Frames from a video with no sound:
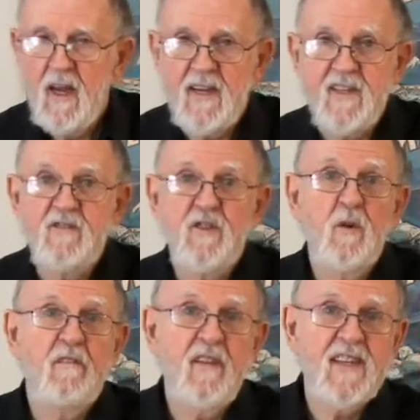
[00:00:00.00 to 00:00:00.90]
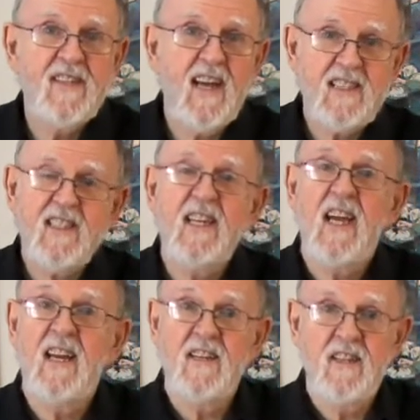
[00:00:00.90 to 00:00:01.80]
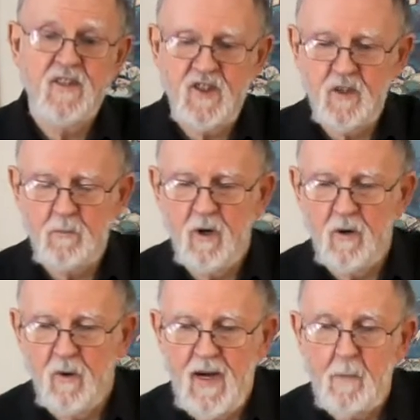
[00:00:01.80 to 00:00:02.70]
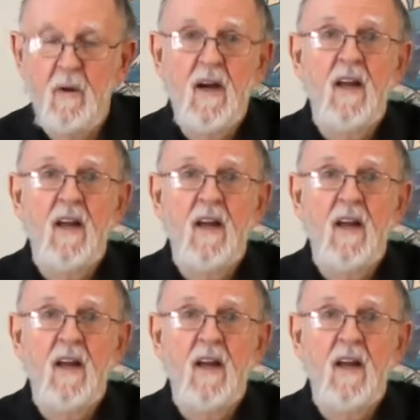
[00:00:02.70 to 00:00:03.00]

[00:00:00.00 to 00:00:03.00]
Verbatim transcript: and gives you a fantastic ending to your program.